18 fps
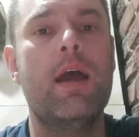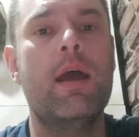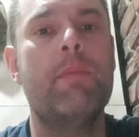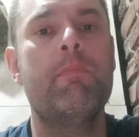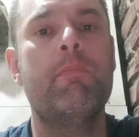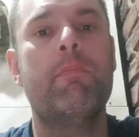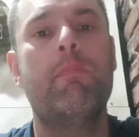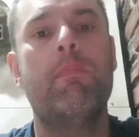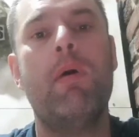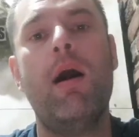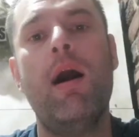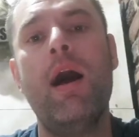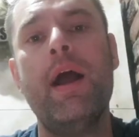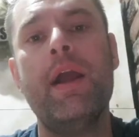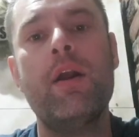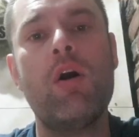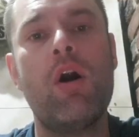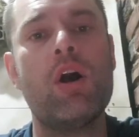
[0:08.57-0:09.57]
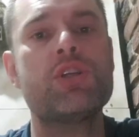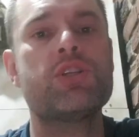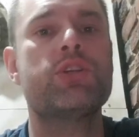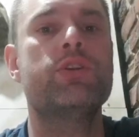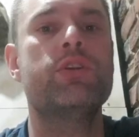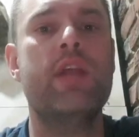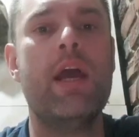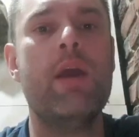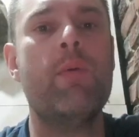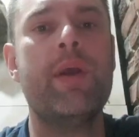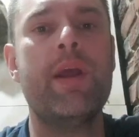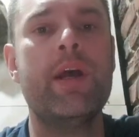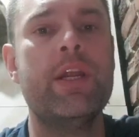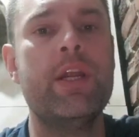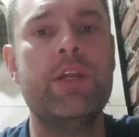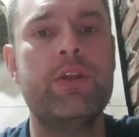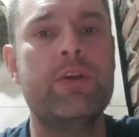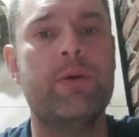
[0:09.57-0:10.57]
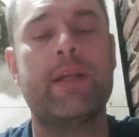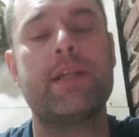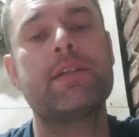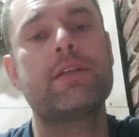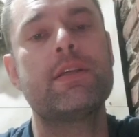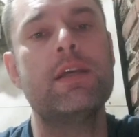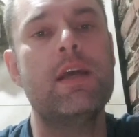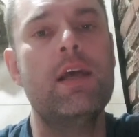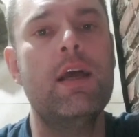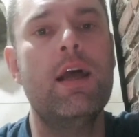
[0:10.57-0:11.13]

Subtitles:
and by gosh, today we're going to do it.